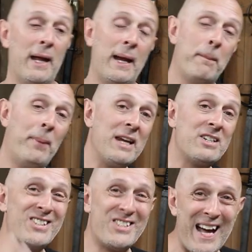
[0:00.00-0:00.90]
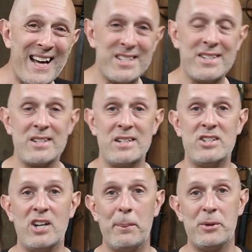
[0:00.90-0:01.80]
in Peter Jackson's
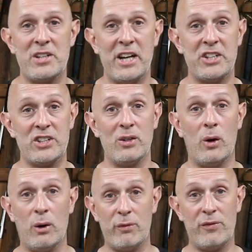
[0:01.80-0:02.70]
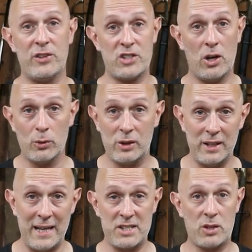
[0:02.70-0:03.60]
interpretation of the
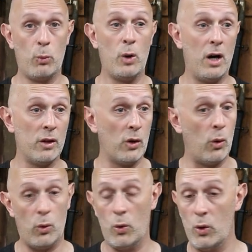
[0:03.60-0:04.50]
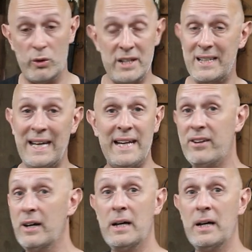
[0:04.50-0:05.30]
Tolkienesque world, or indeed